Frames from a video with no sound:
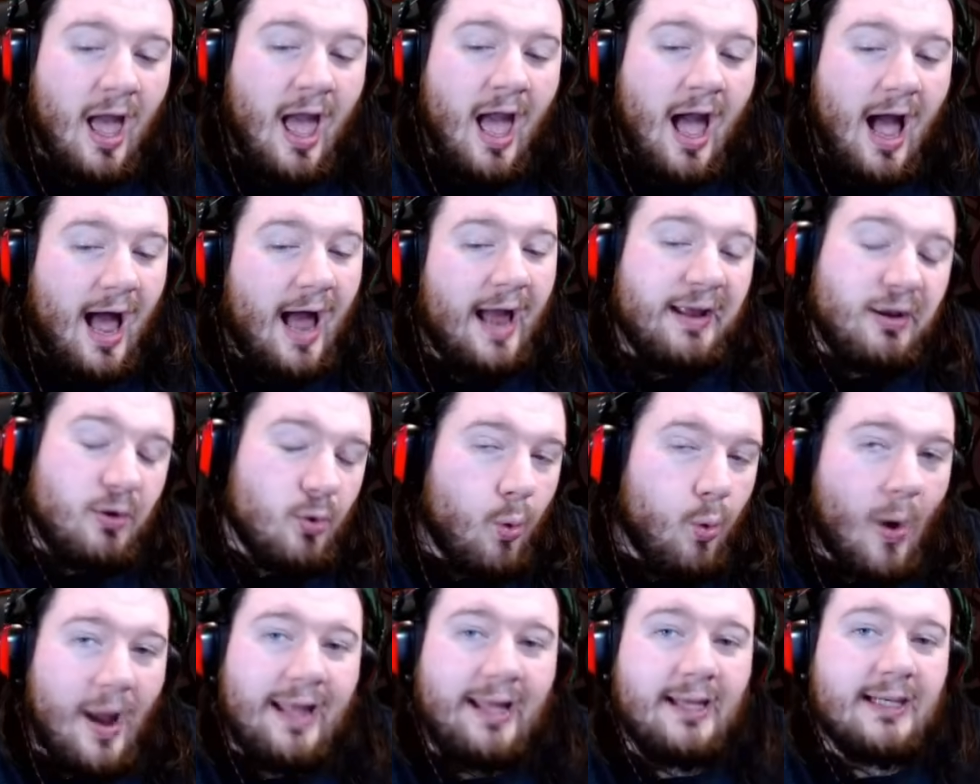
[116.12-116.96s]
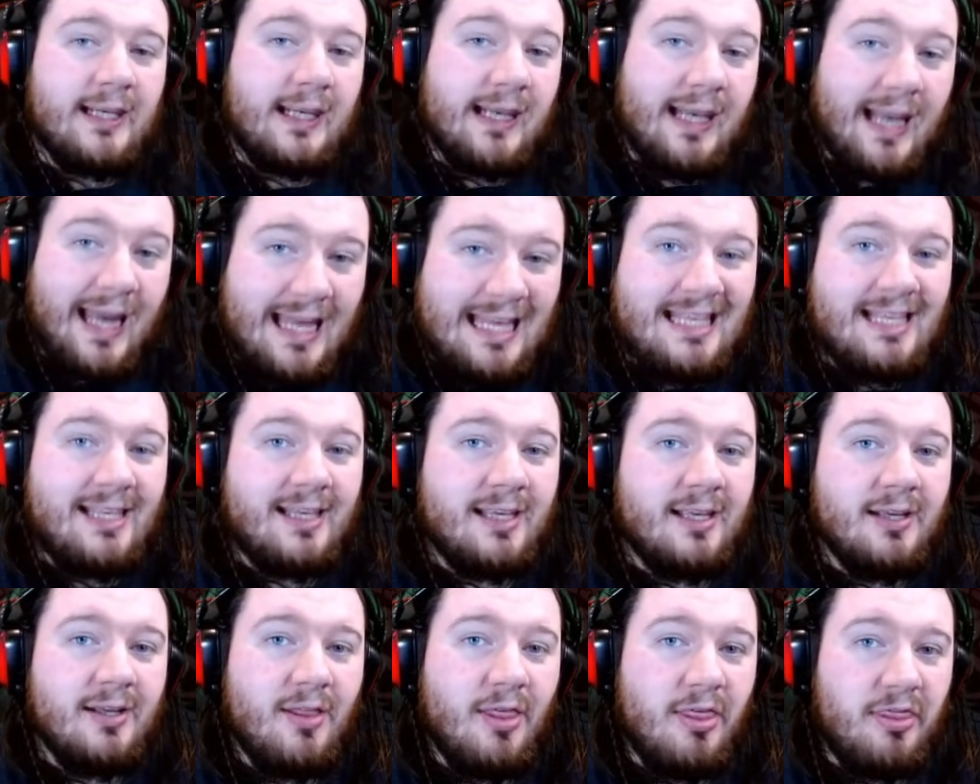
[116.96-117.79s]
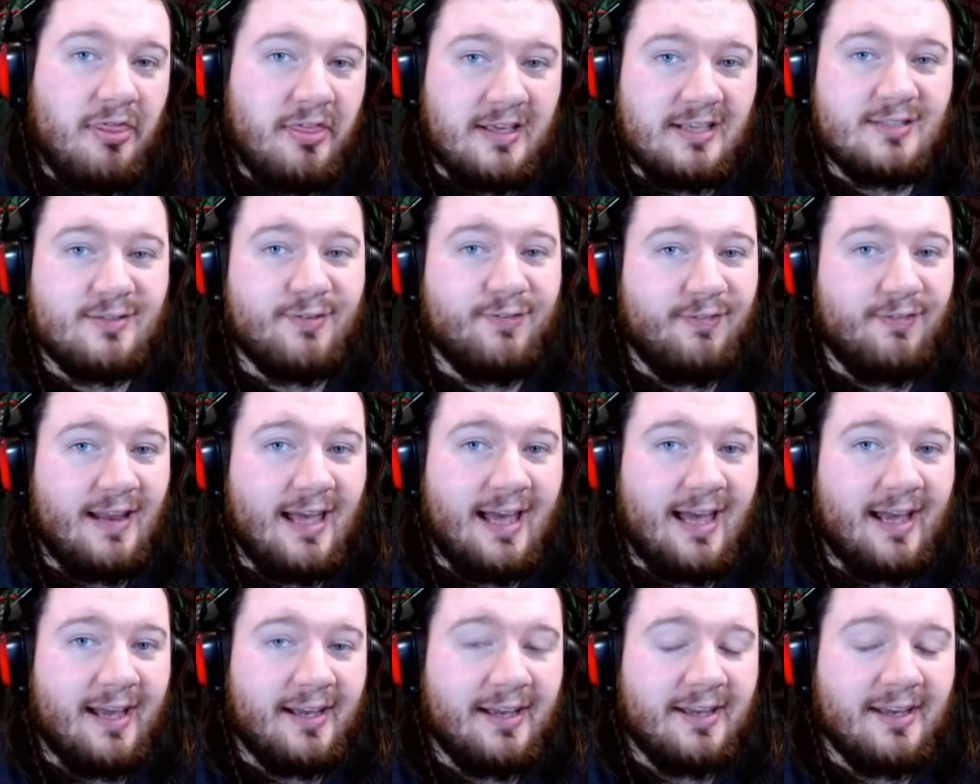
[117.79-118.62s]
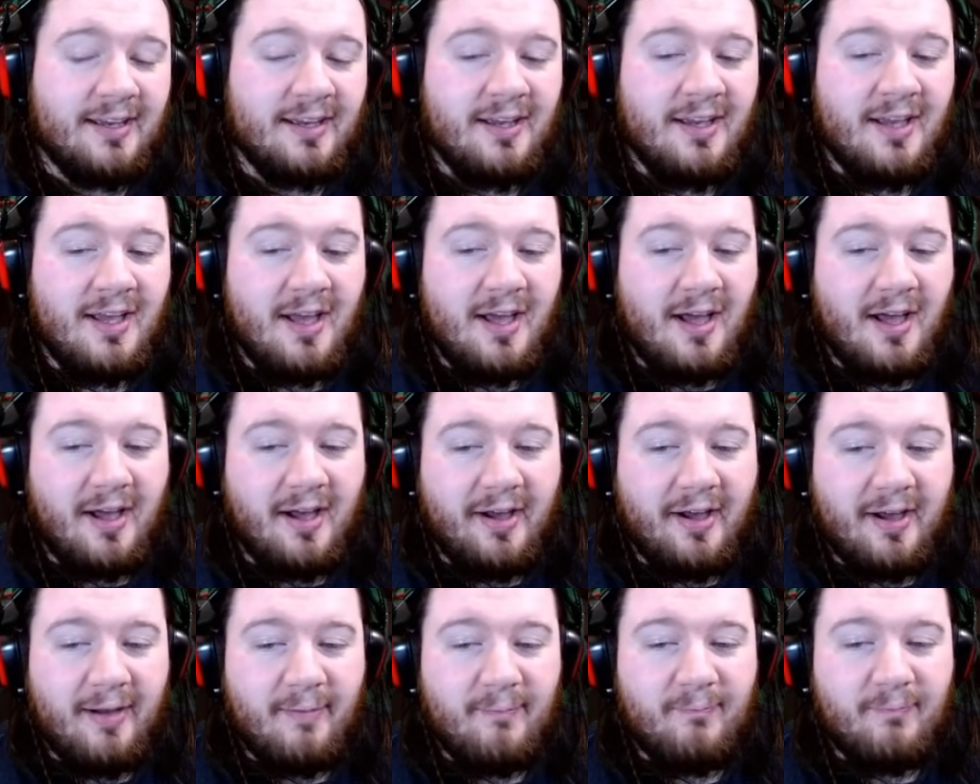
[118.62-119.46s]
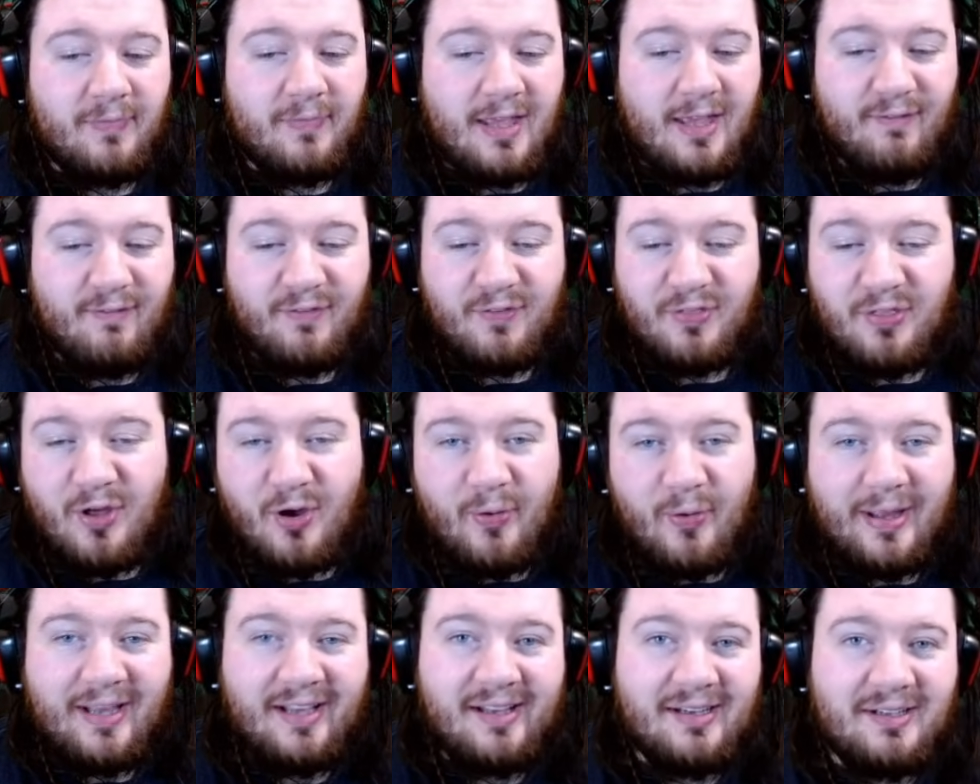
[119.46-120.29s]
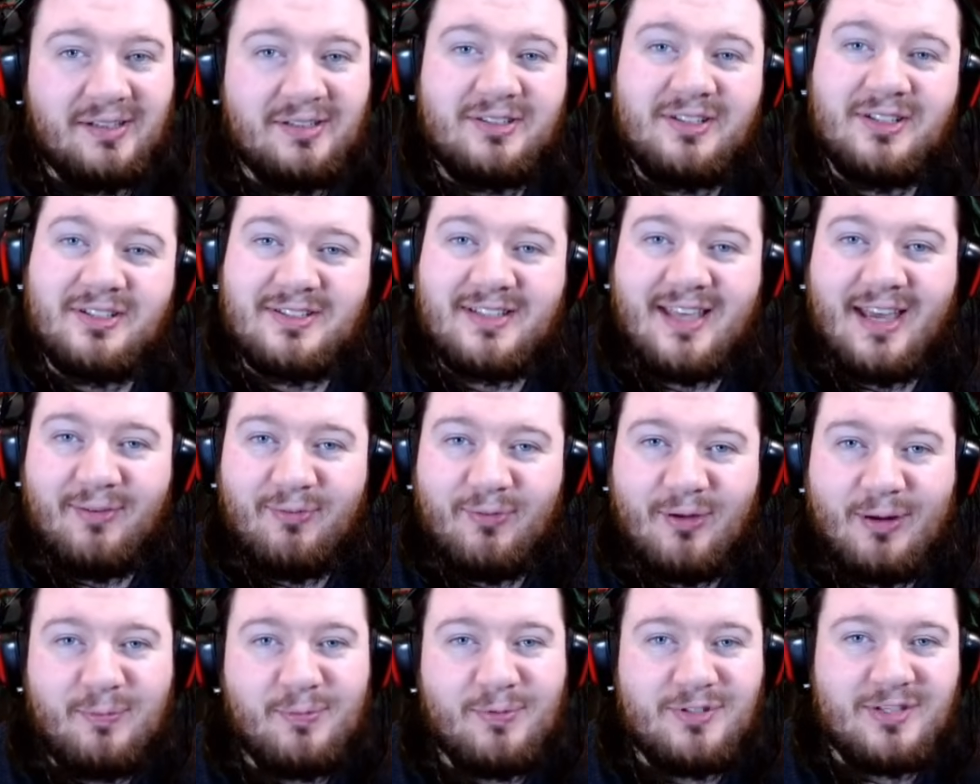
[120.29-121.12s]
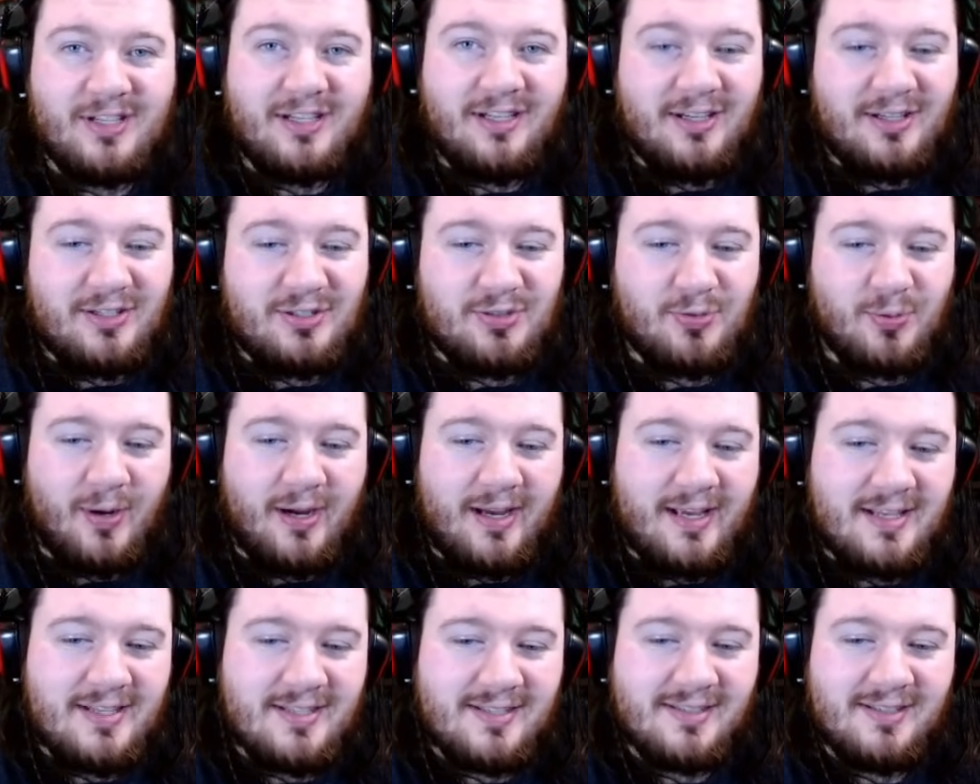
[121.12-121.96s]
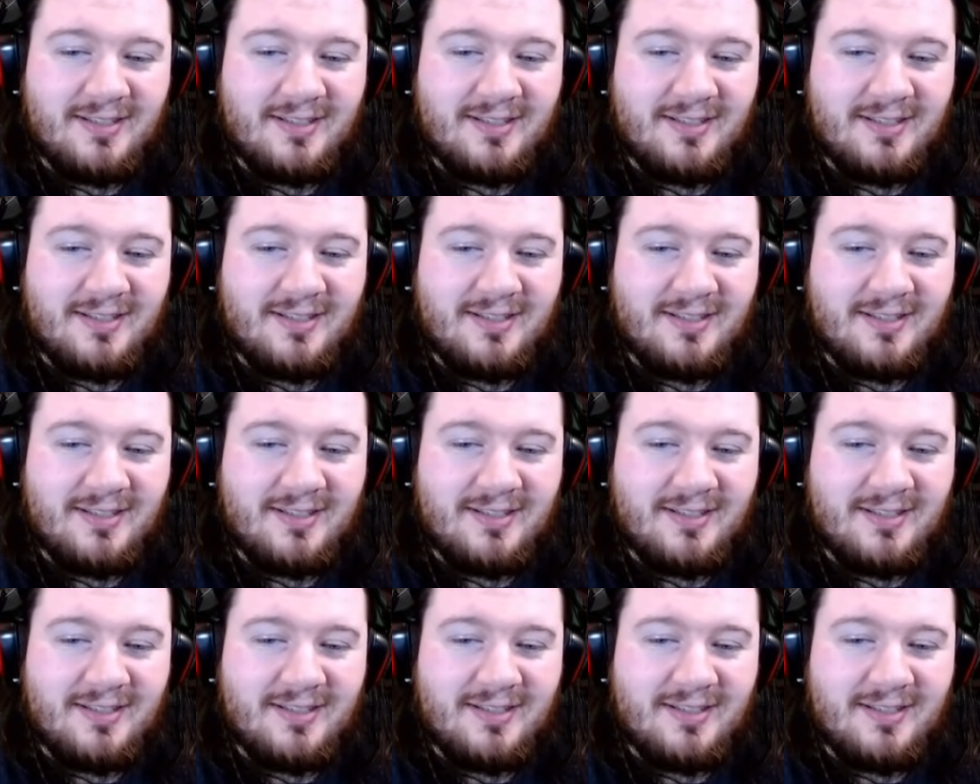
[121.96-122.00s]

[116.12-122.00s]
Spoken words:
I quite like this flag. Even though England does get represented twice